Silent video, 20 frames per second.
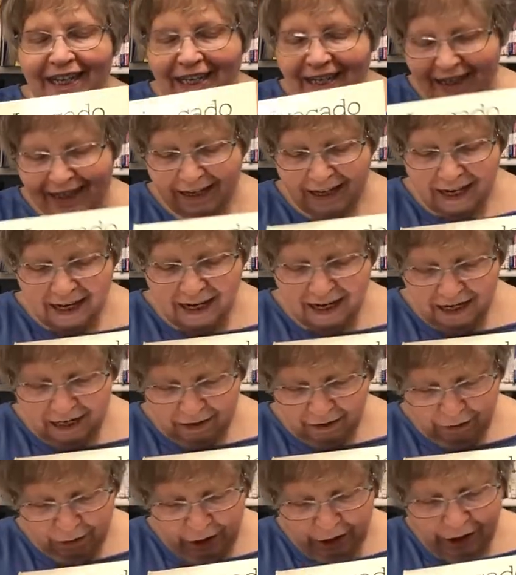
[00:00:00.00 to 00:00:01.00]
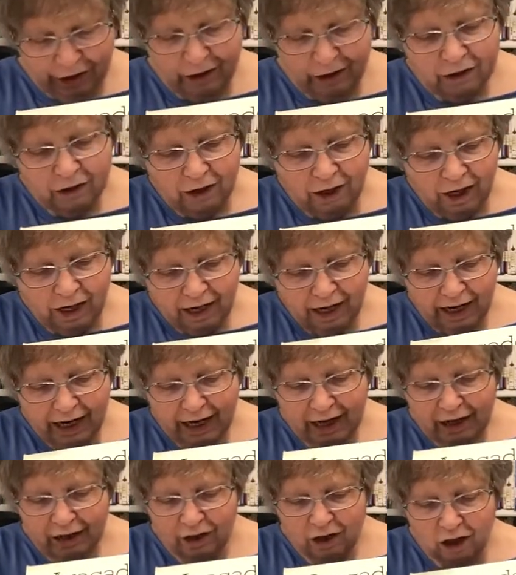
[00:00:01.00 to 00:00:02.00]
Today we're going to
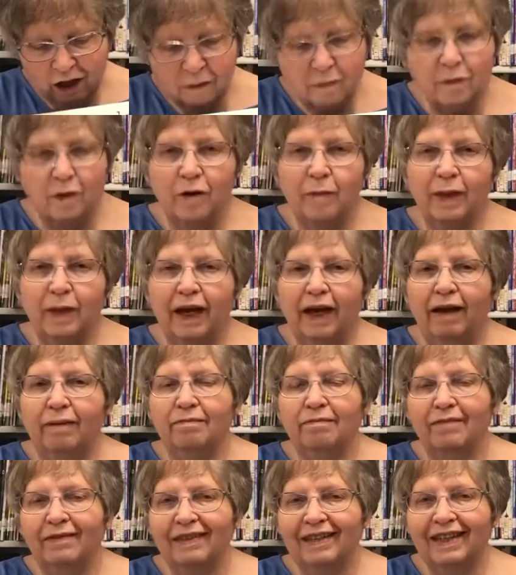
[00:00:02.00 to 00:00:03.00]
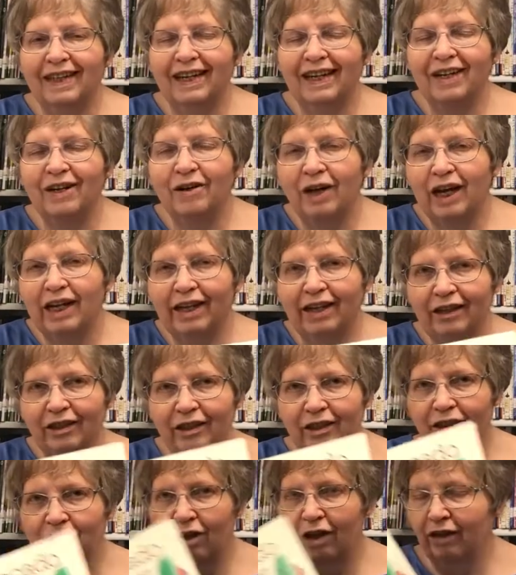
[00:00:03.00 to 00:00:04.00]
try John Burningham, a great
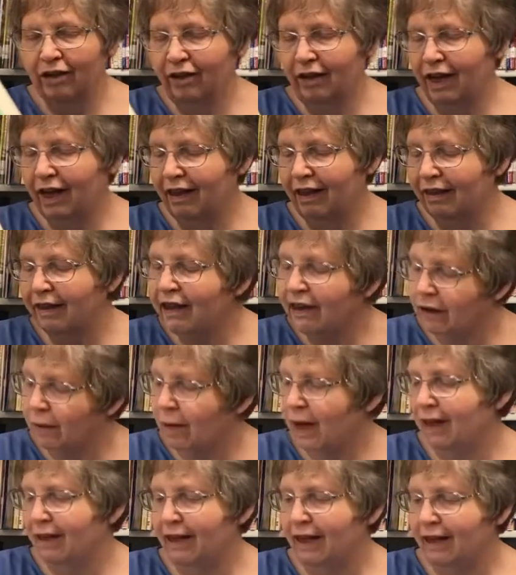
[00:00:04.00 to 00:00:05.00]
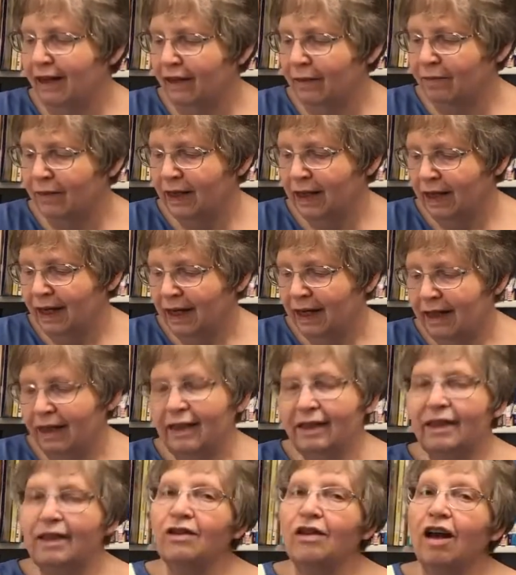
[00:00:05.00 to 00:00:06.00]
English author. I think you might like him.
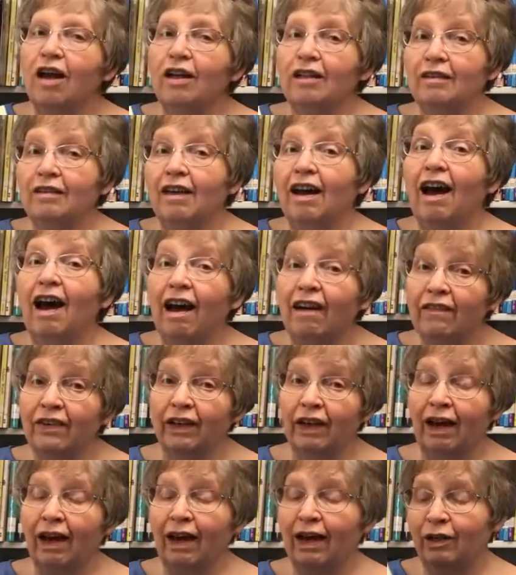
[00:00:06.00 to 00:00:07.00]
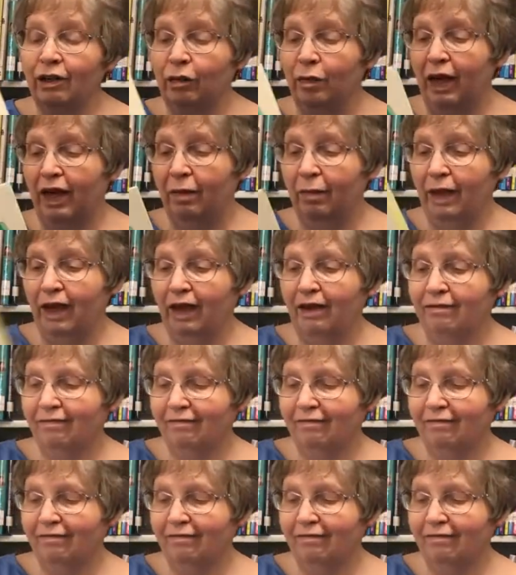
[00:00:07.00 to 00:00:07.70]
This is called Avocado Baby.